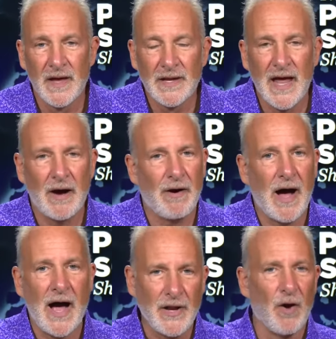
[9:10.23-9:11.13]
Now,
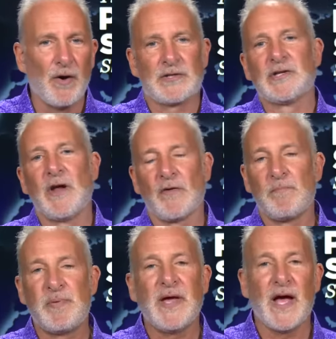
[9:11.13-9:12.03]
I know it's another
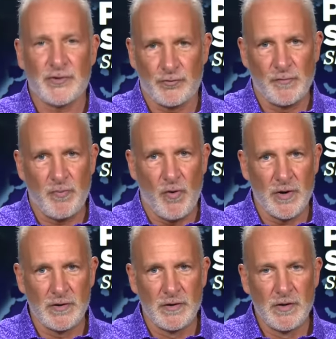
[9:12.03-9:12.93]
BS
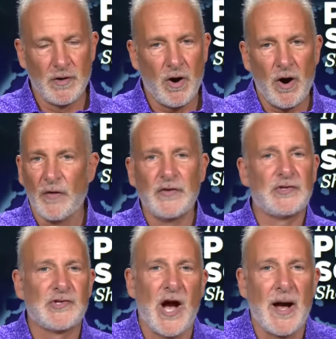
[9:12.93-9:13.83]
report all these
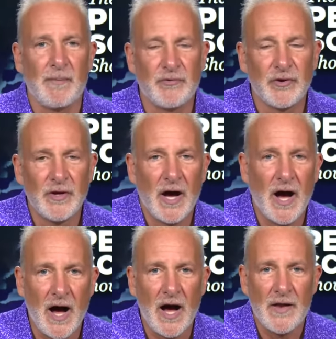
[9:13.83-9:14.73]
jobs
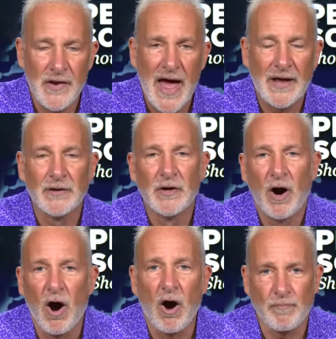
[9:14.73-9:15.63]
net
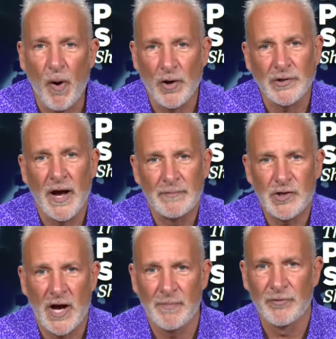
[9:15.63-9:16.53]
are part time
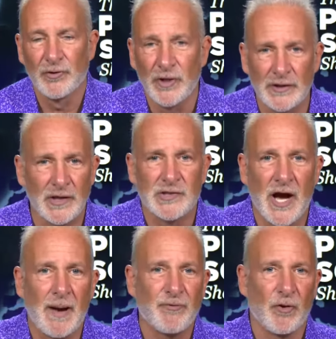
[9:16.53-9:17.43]
jobs. Look at the jobs.